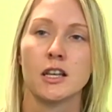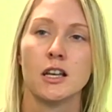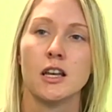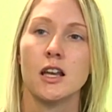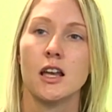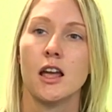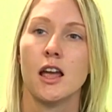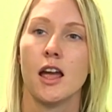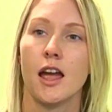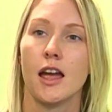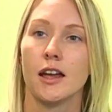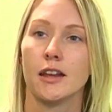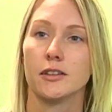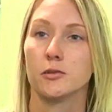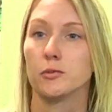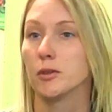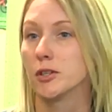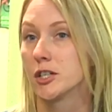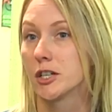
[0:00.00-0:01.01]
Jessica
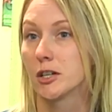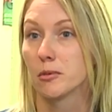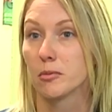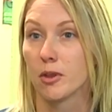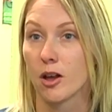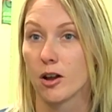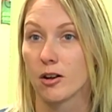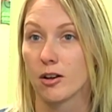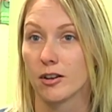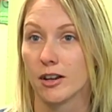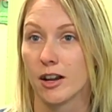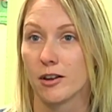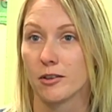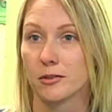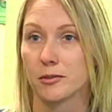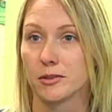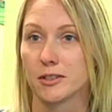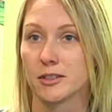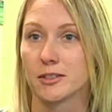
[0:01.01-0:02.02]
Mitchell with our News 4
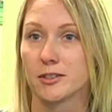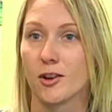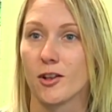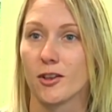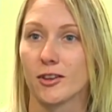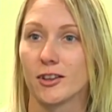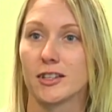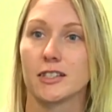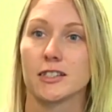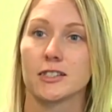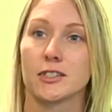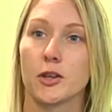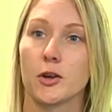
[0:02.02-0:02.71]
Tucson community